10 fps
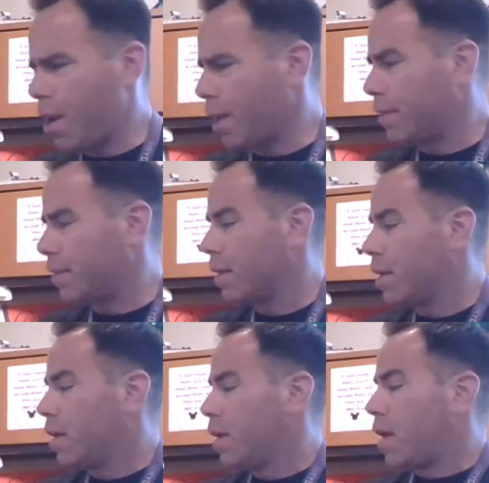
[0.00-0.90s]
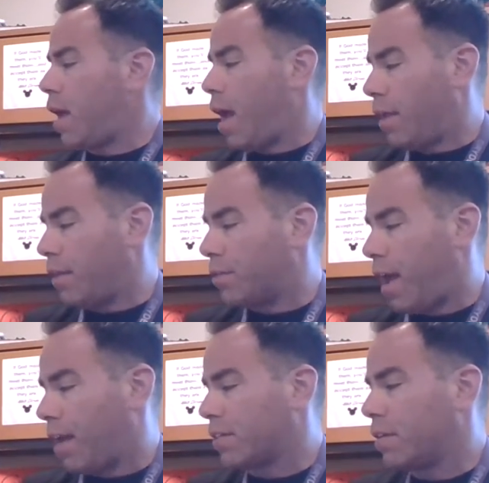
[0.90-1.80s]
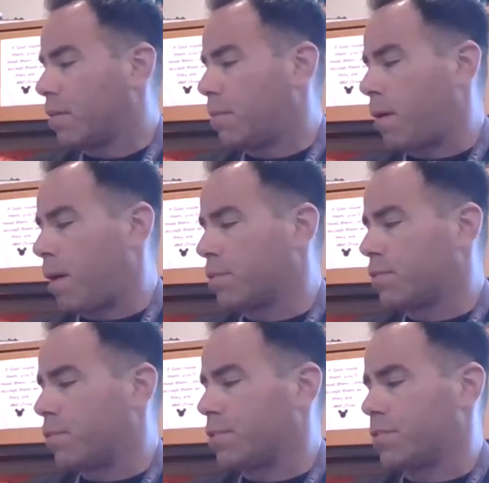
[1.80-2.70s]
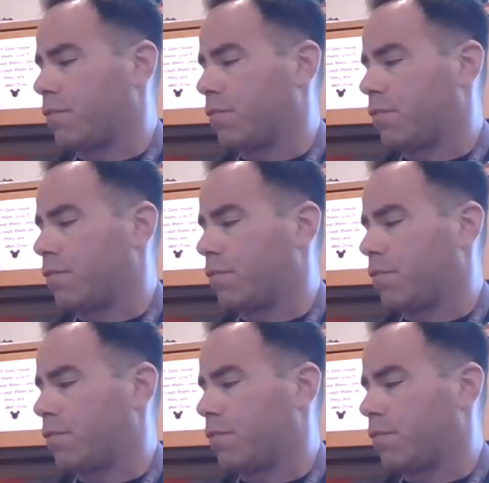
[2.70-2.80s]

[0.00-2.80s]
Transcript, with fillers: Adri asked. Papa's voice softened.